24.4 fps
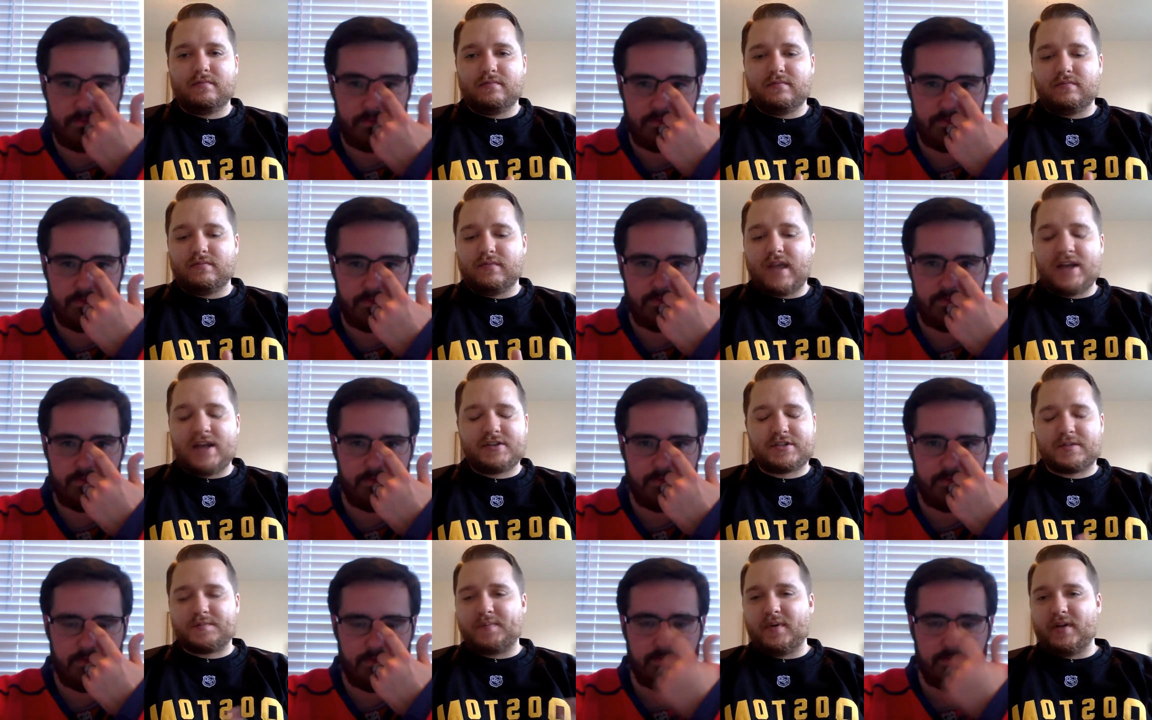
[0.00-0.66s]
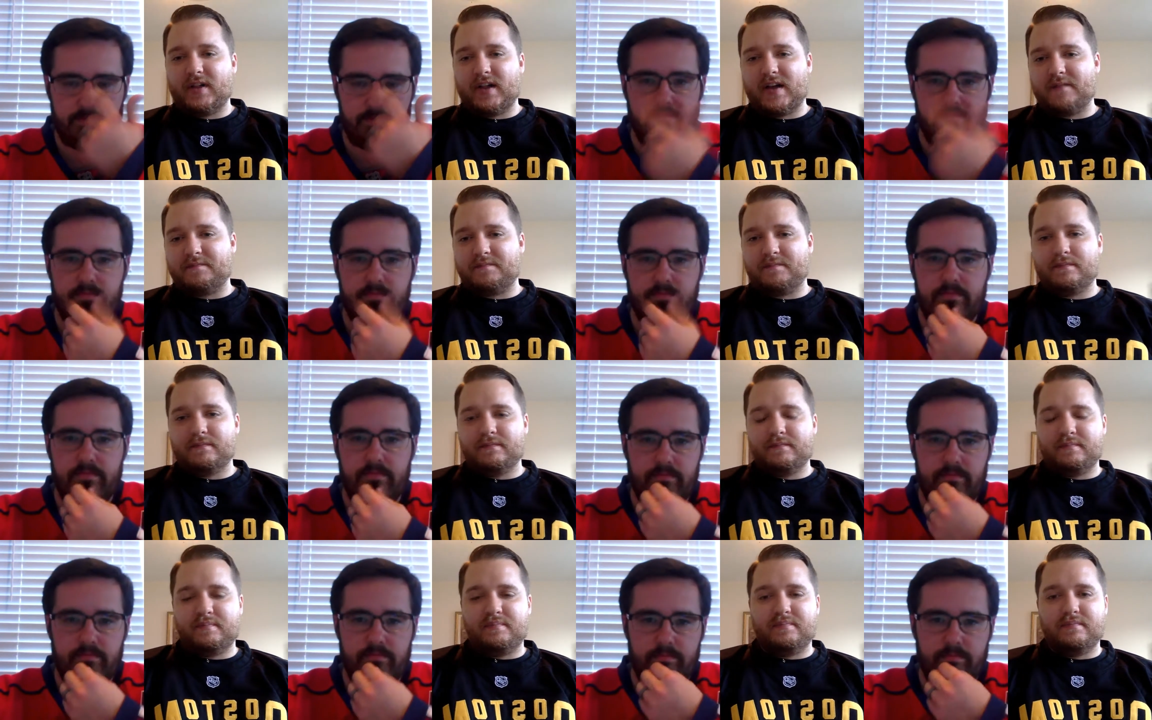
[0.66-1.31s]
Speaker 1: Not just pull off,
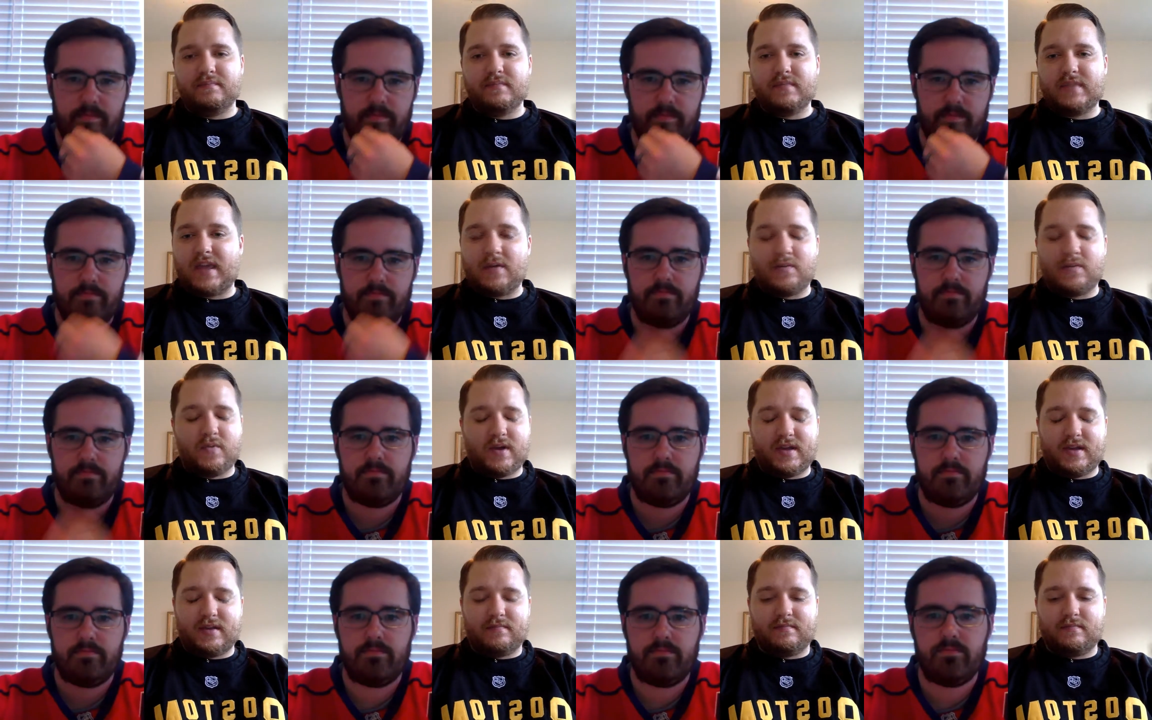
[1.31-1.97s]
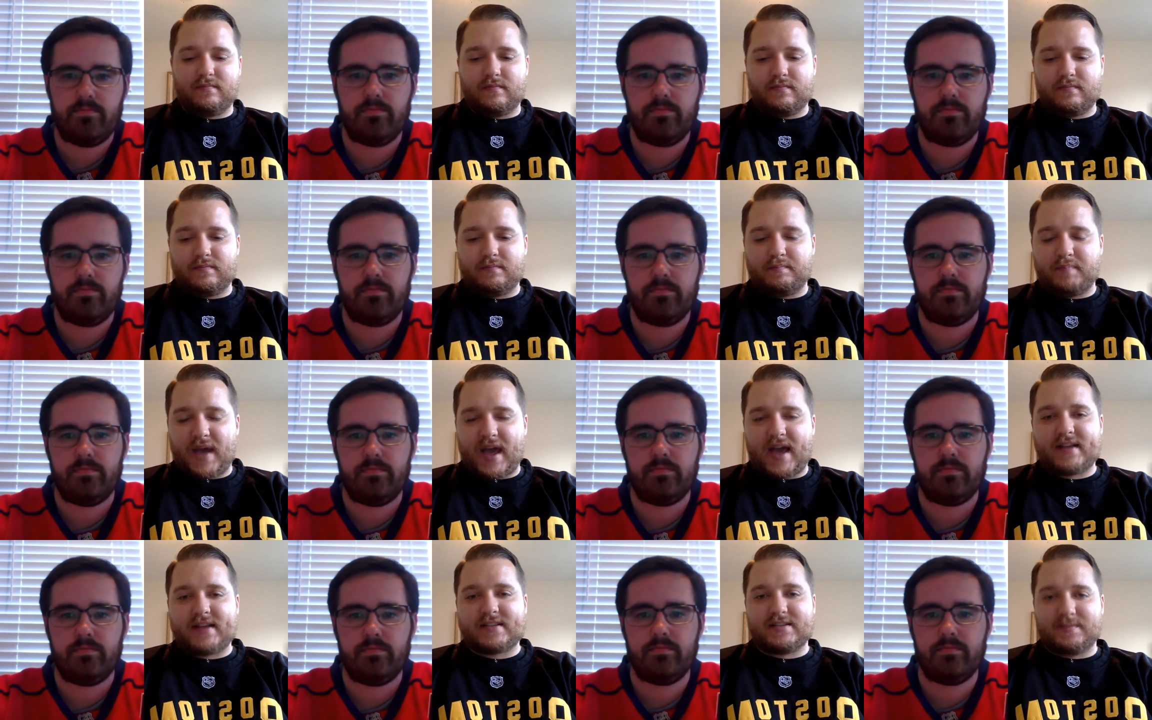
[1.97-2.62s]
they went
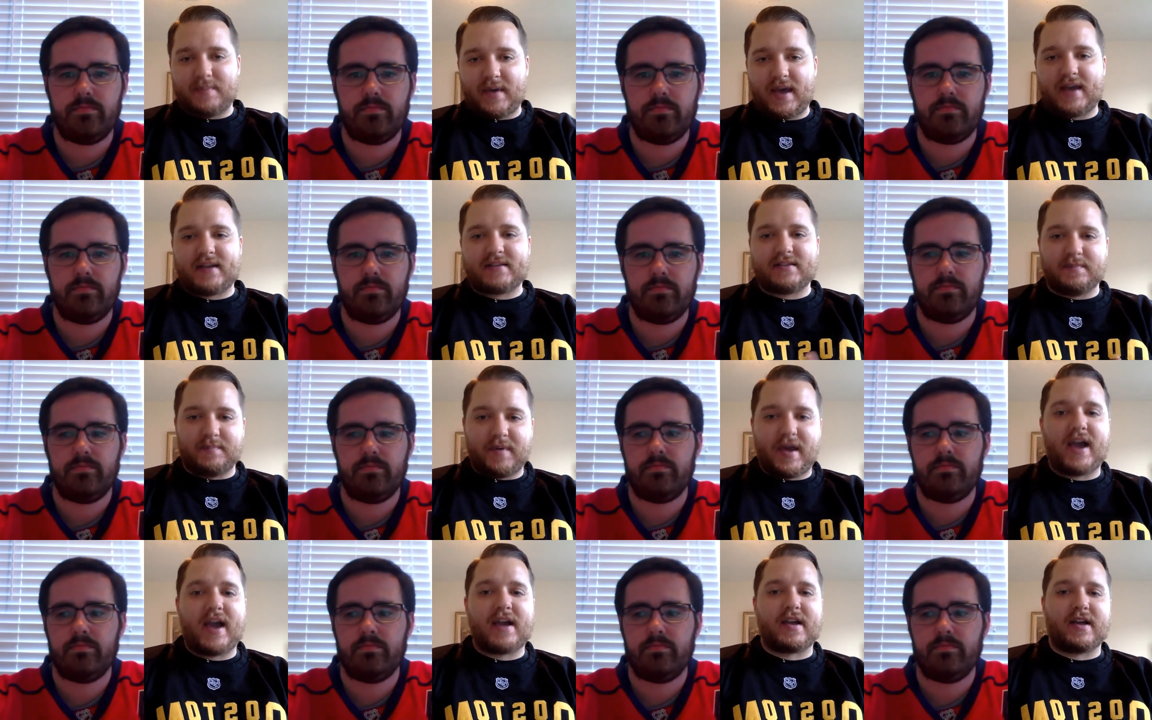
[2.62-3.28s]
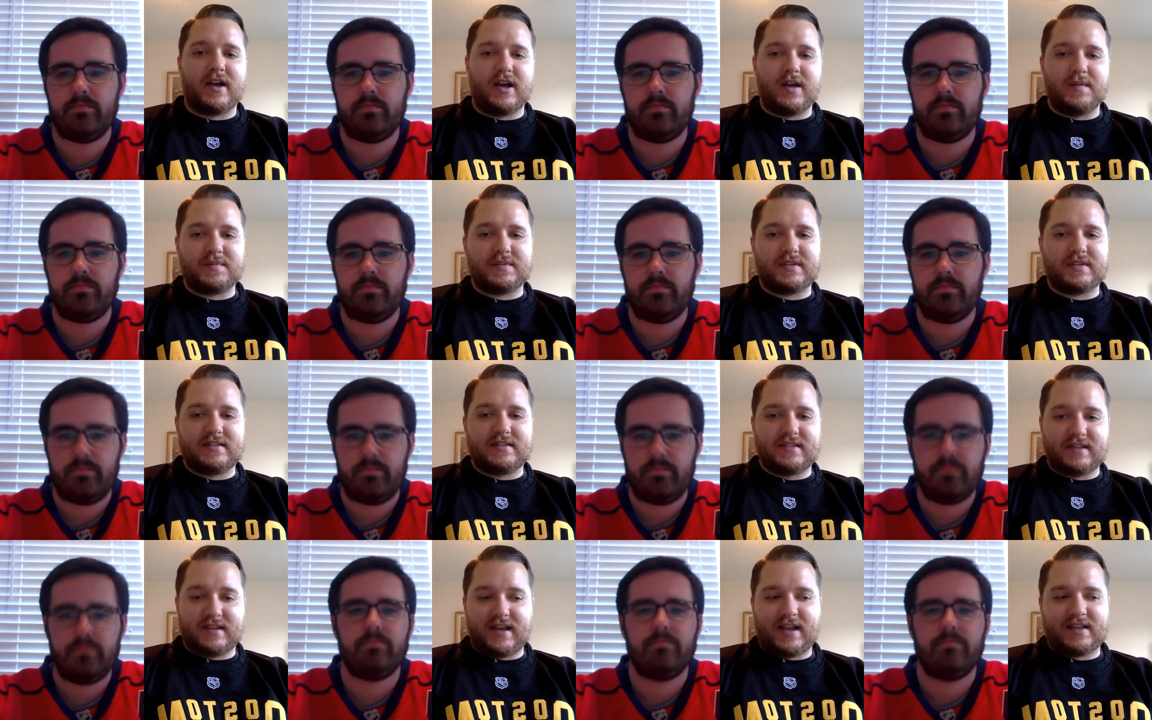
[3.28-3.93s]
back-to-back-to-back
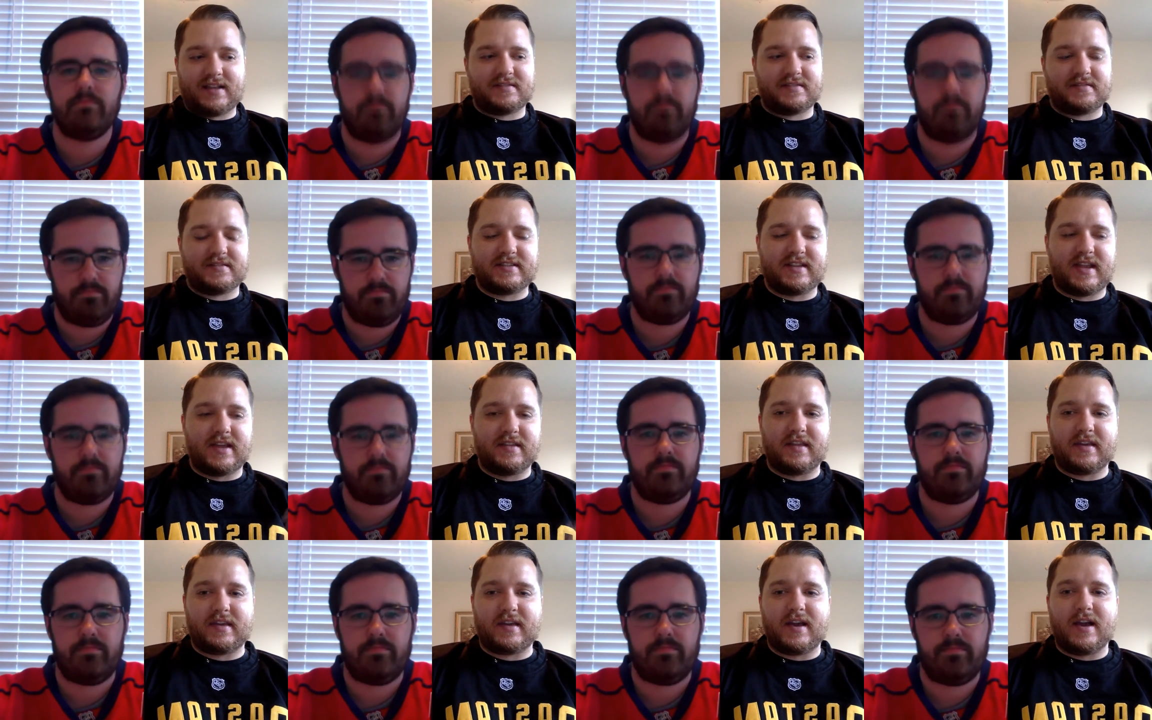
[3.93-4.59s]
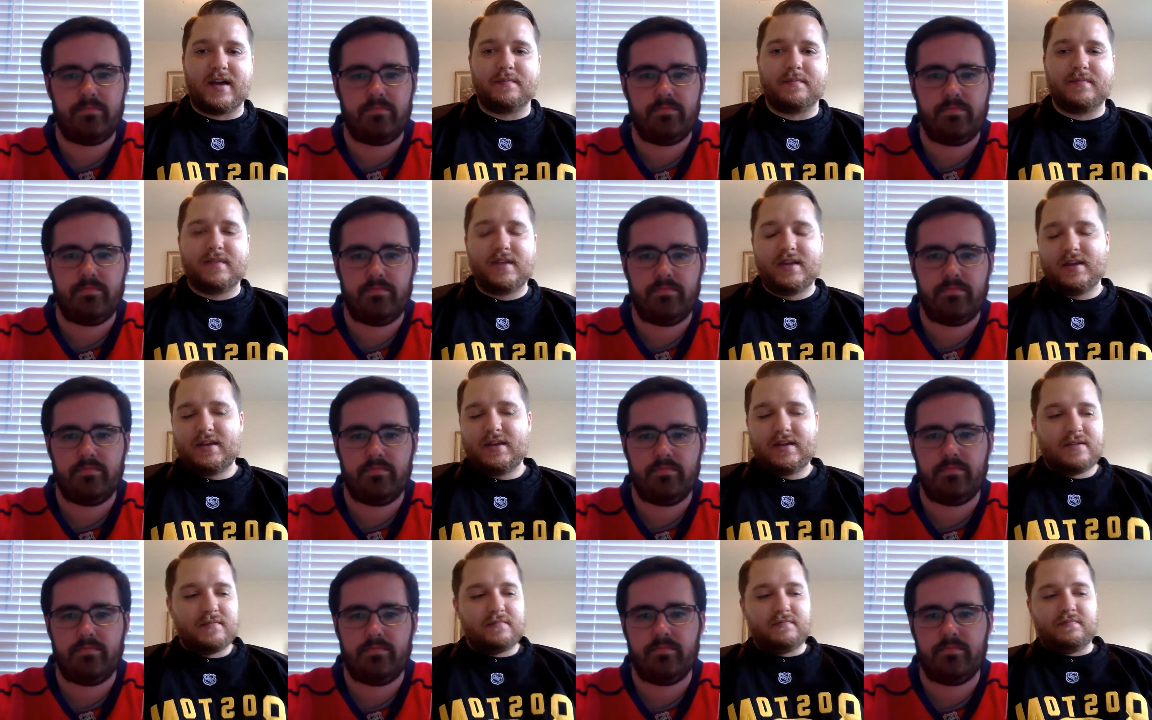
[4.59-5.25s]
upsets and got to the Stanley Cup.
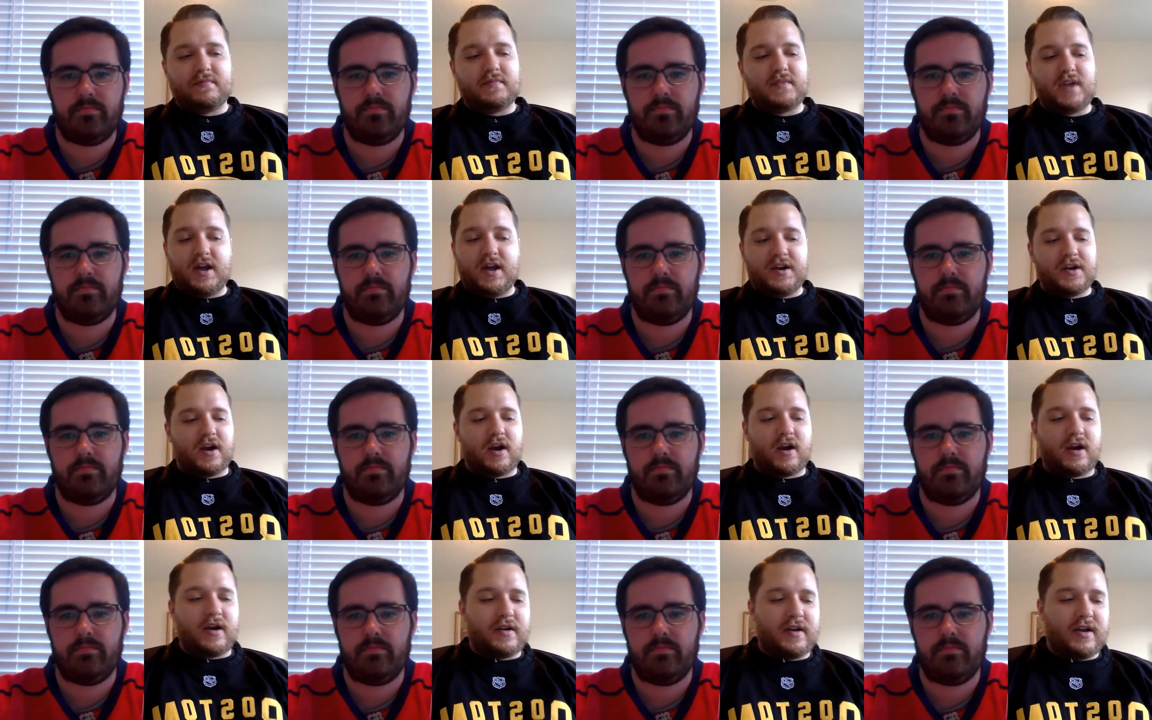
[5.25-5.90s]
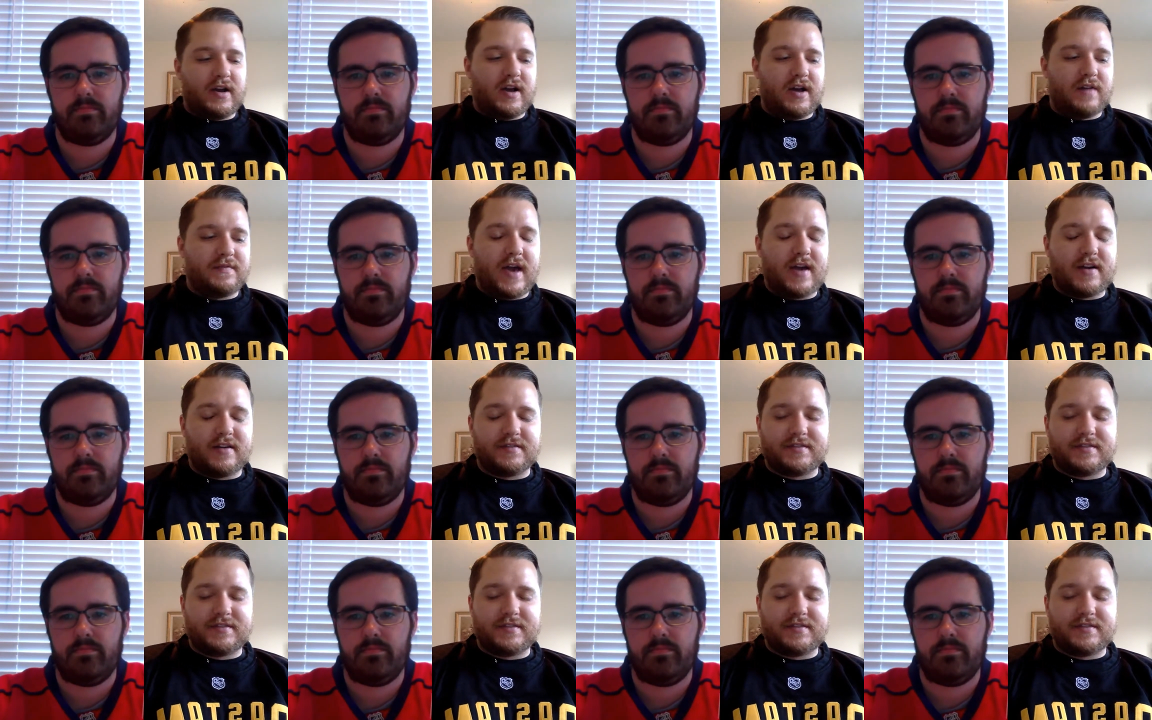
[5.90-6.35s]
unheard of. I don't